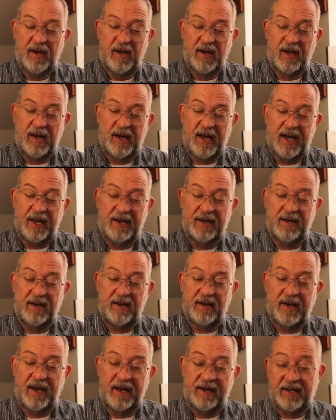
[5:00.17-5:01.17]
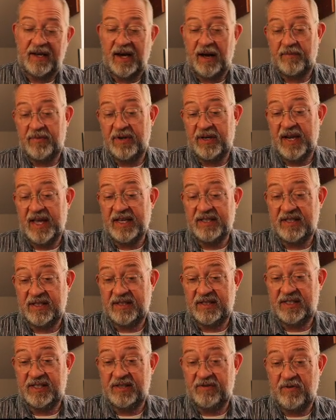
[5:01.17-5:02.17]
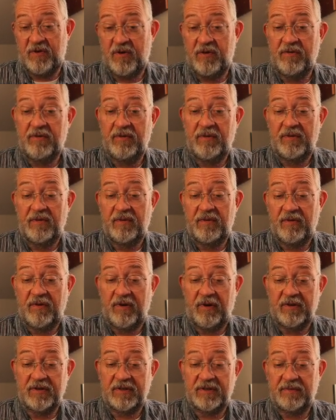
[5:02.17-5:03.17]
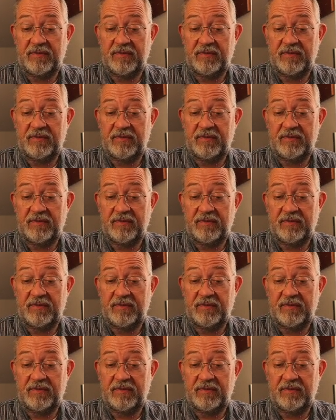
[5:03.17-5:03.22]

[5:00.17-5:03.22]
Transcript: and and it can't be less than zero, of course.